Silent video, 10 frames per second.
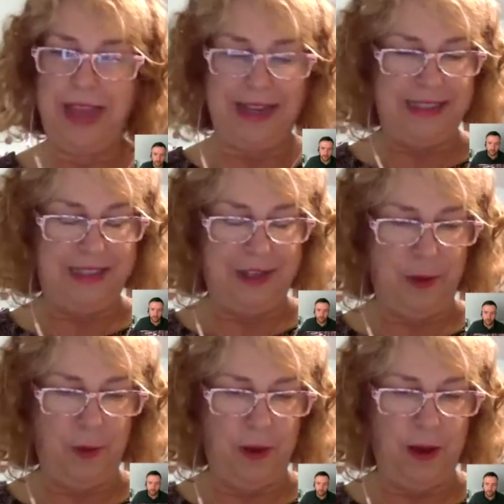So
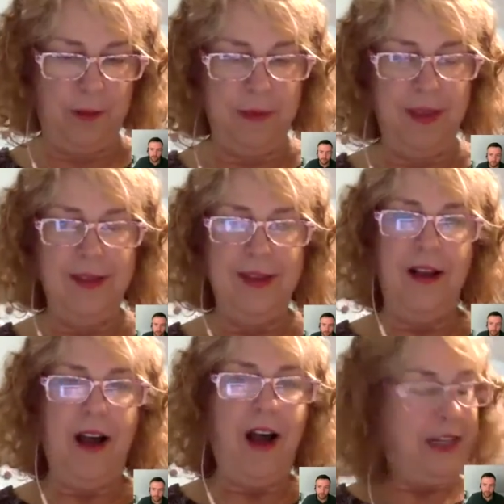I
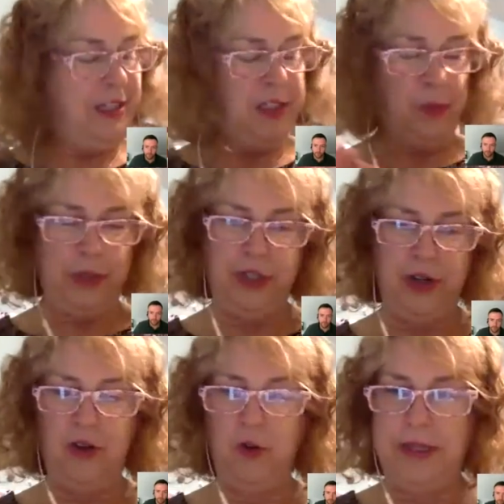just wish y'all
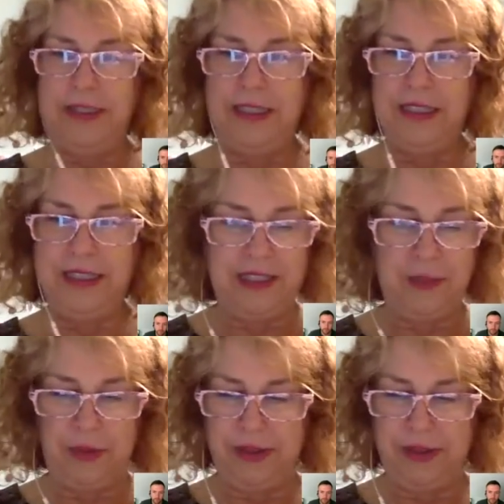great success with this,